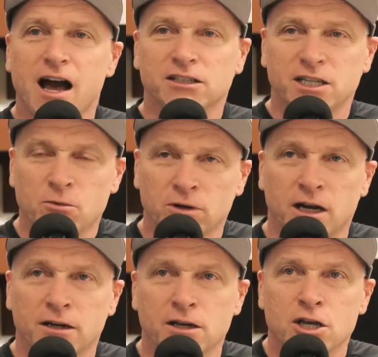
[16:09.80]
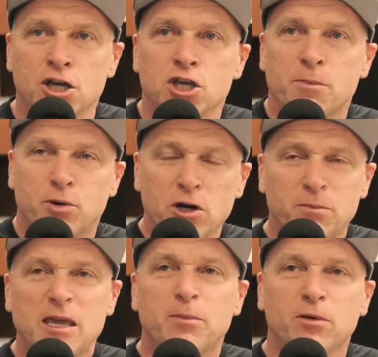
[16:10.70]
oxymoron. You
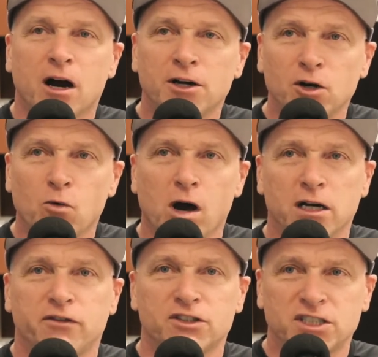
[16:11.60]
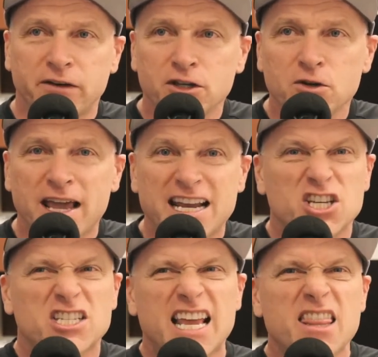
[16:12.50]
put people underwater for 72
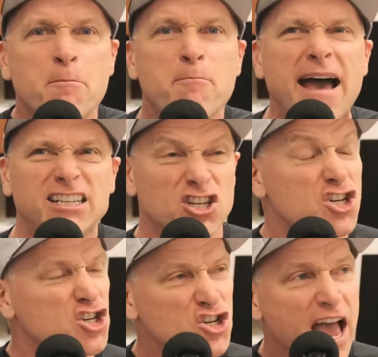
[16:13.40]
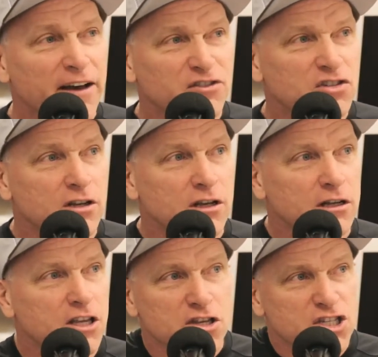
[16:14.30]
days, you send the best chefs
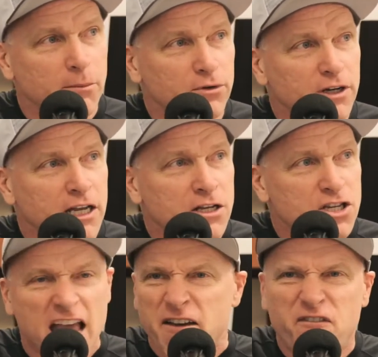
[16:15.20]
to the submarines.